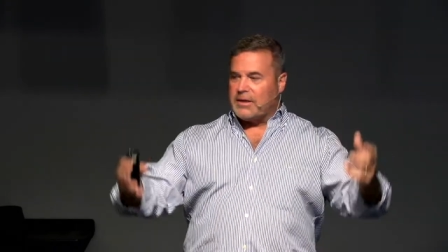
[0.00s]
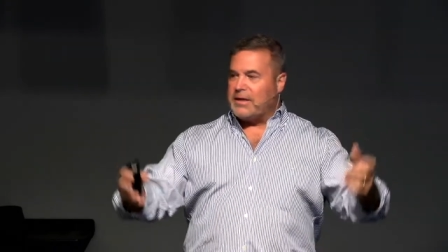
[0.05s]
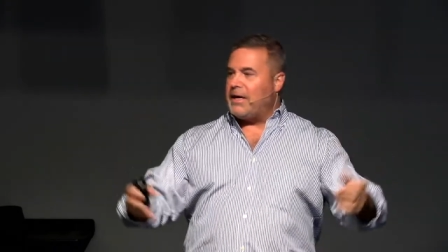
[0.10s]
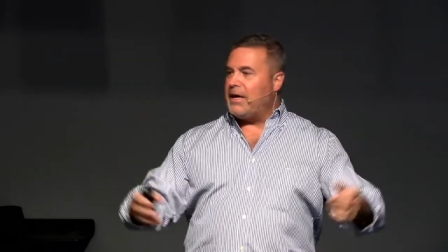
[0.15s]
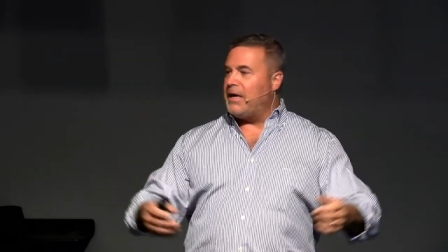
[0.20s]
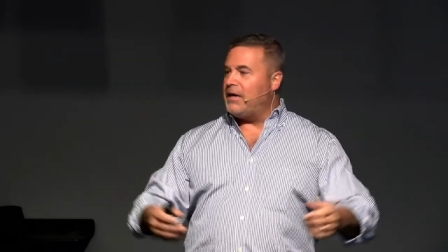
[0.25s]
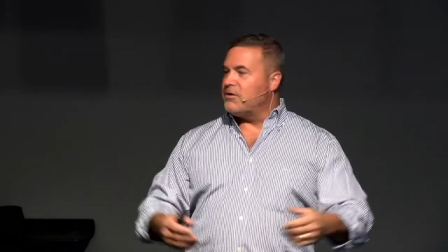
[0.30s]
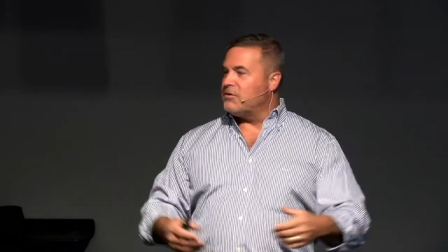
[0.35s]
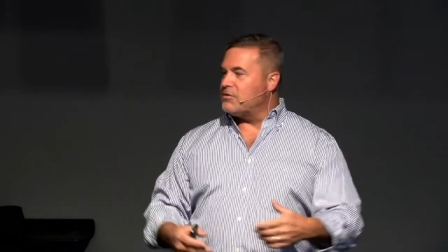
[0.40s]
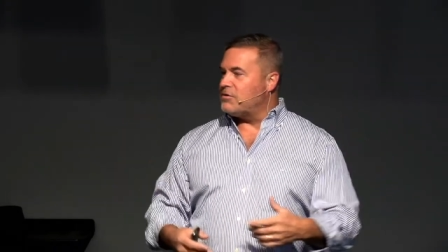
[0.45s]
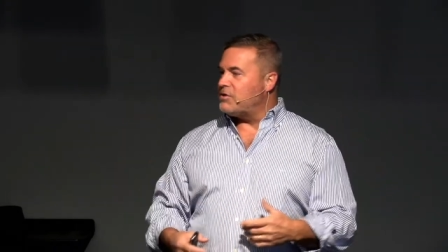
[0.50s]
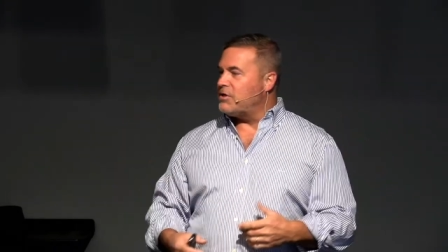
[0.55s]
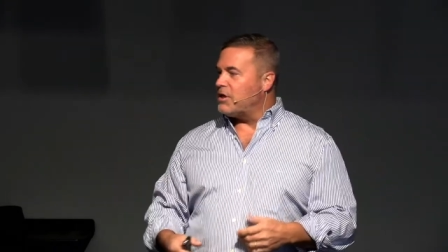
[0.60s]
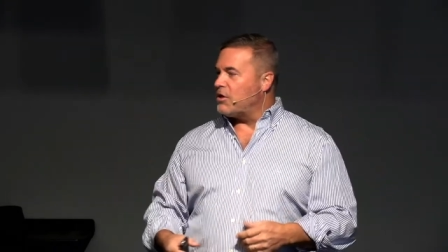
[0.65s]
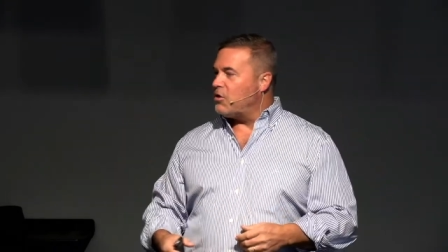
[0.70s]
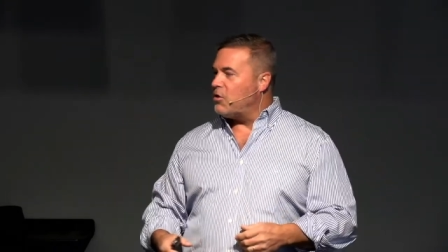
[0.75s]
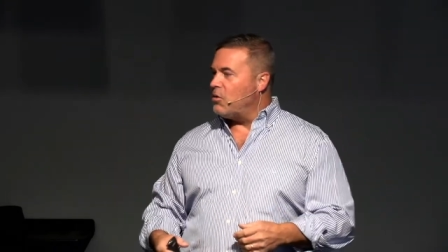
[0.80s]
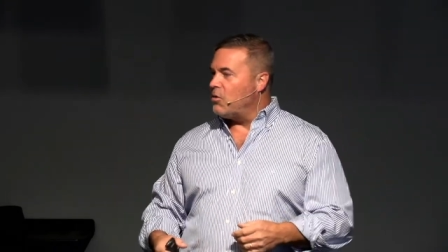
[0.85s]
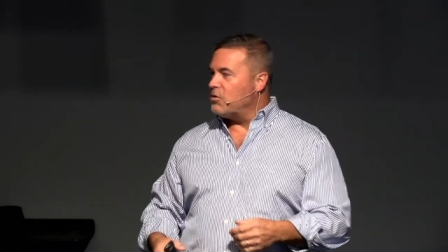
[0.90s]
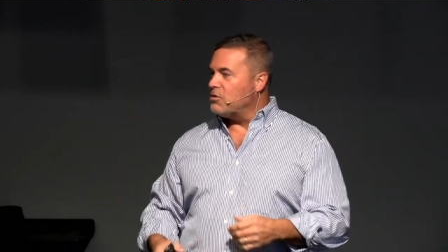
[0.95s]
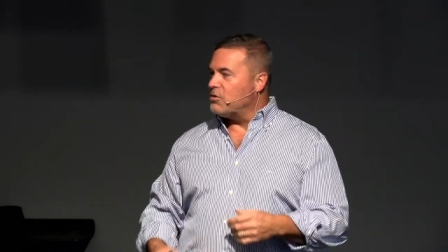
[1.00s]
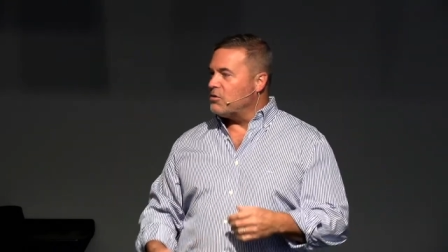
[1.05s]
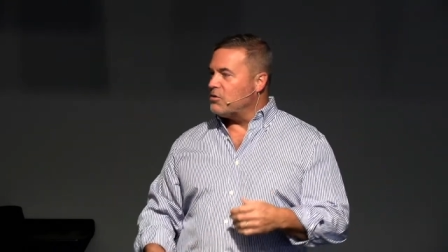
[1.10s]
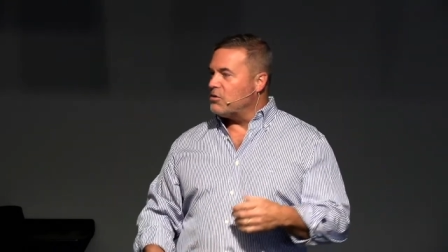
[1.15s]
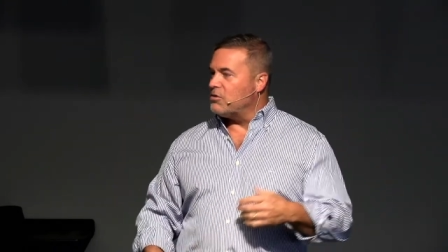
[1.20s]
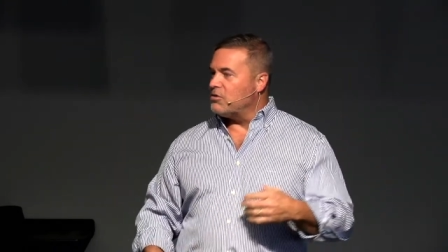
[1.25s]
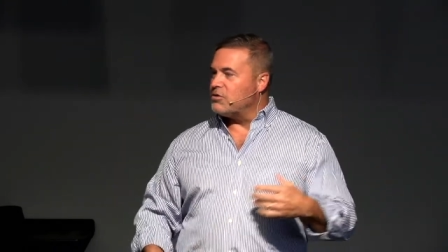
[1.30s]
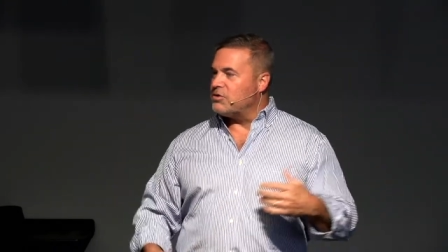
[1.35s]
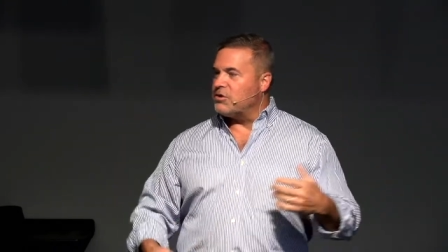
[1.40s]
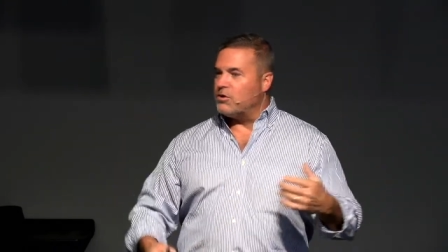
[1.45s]
candlestick
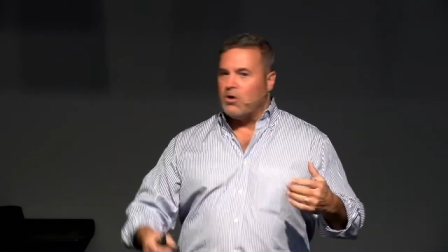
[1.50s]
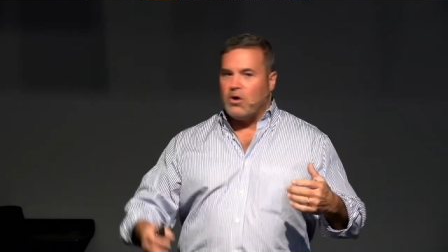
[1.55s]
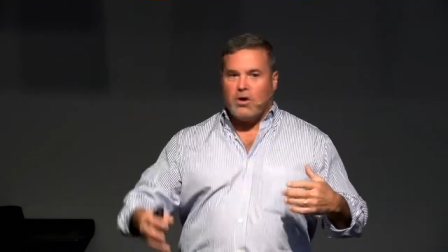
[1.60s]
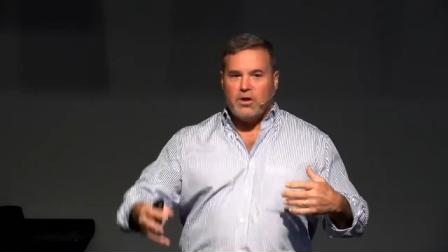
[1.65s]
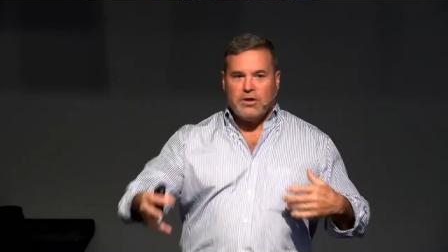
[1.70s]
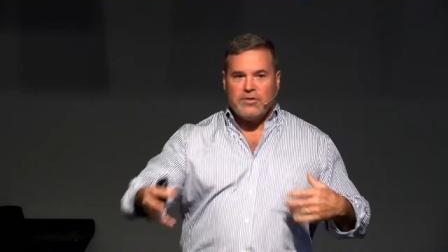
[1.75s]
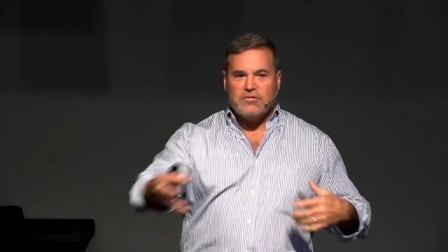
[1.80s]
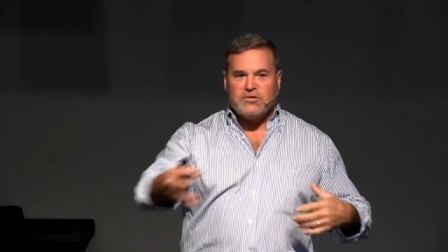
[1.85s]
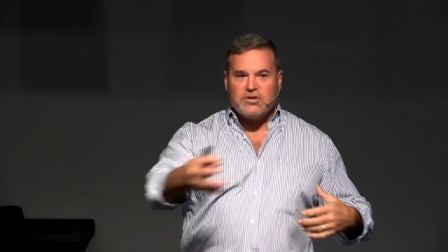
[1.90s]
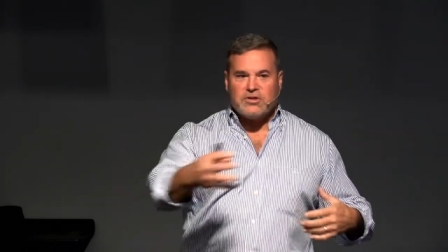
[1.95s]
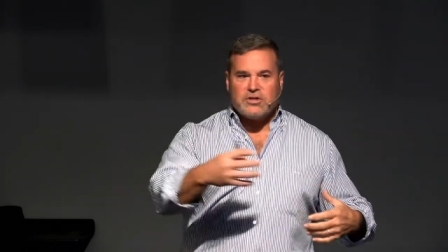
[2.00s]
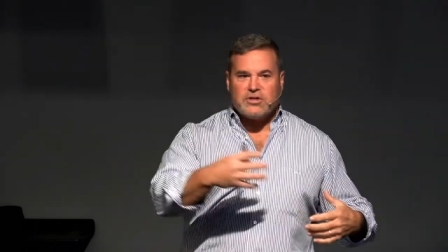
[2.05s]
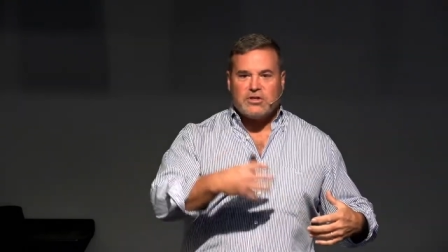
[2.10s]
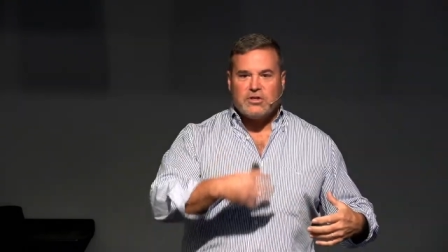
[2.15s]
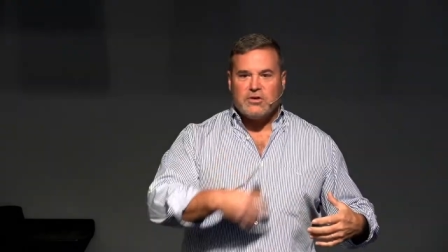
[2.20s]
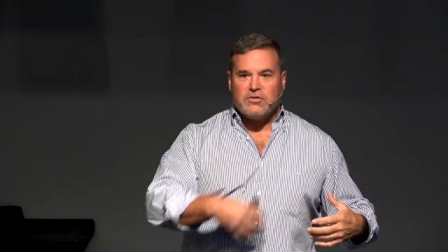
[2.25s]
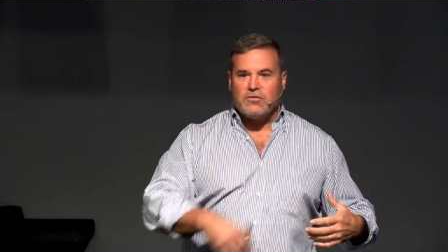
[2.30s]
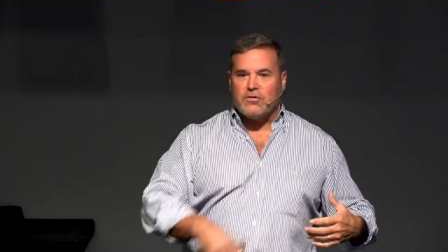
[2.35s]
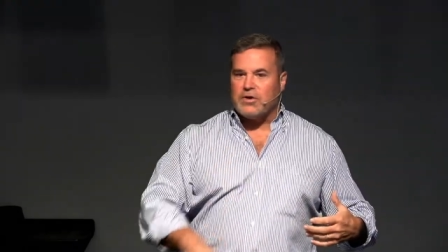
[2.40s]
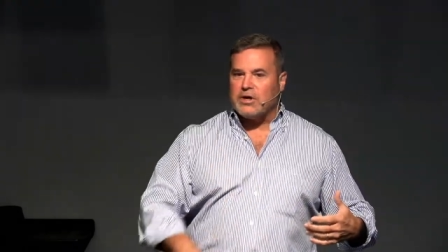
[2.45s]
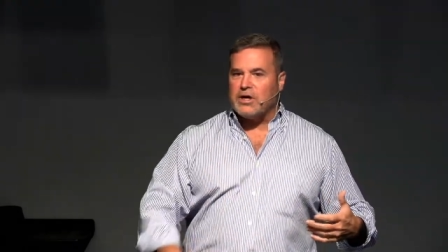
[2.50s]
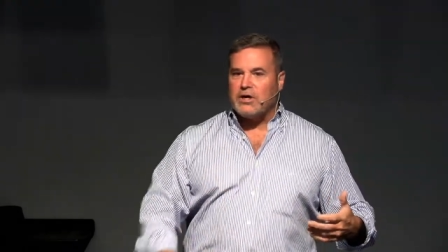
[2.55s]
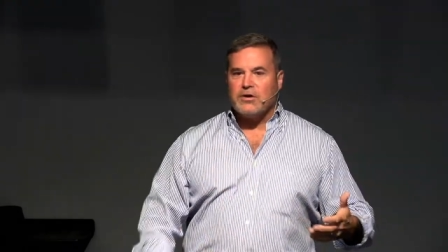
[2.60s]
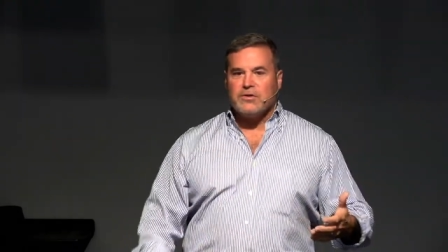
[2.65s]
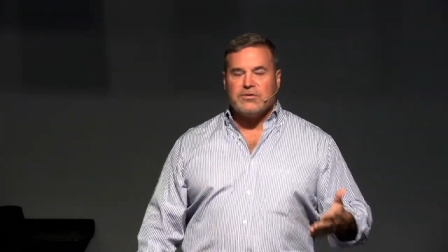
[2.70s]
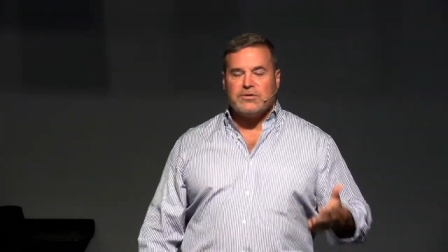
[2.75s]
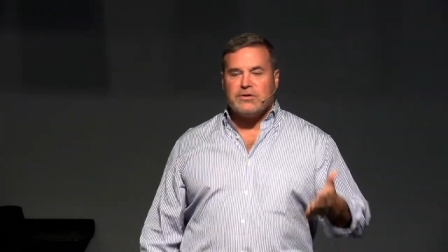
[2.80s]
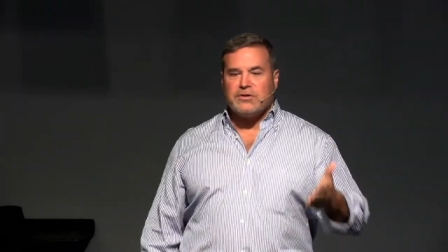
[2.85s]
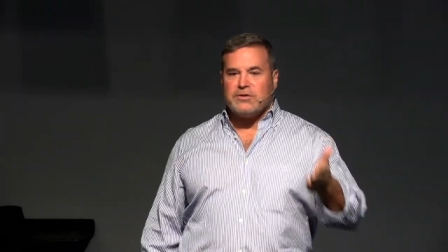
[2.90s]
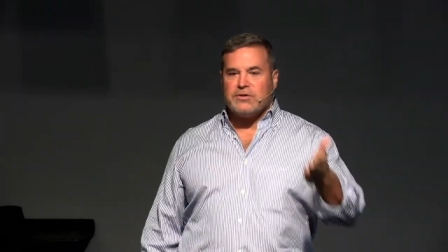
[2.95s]
holders and all of the silver. And he
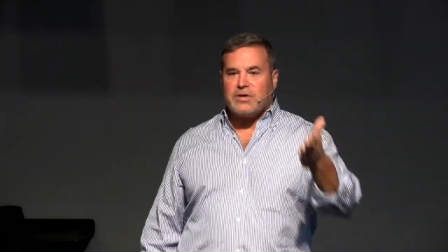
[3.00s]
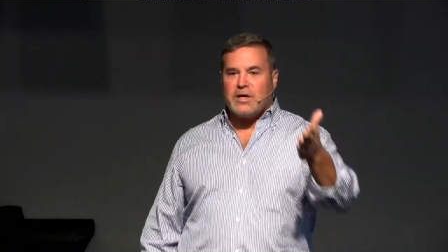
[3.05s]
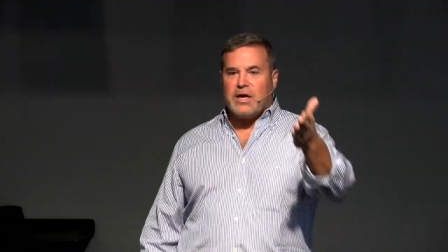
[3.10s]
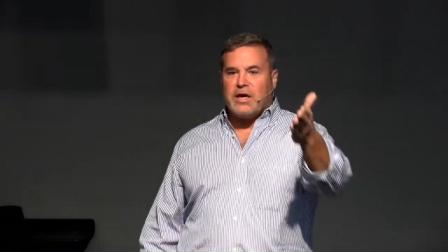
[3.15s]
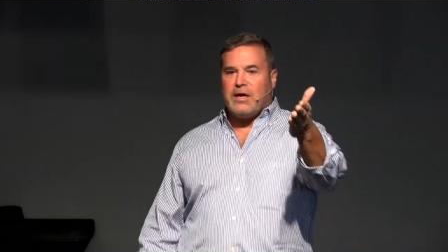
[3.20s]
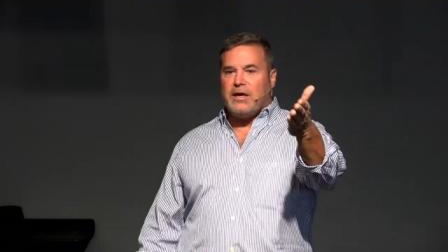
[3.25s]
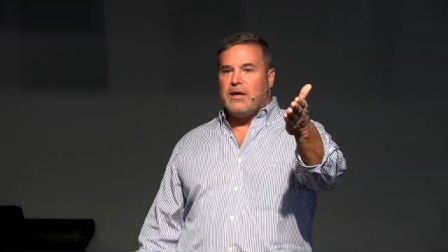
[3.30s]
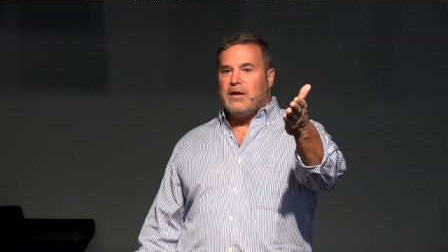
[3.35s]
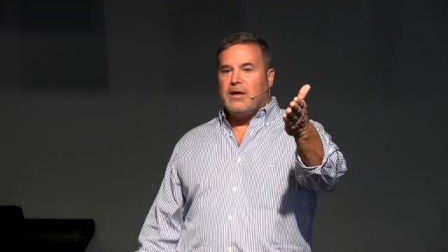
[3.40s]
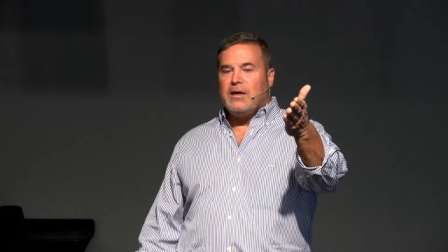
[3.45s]
goes, This guy,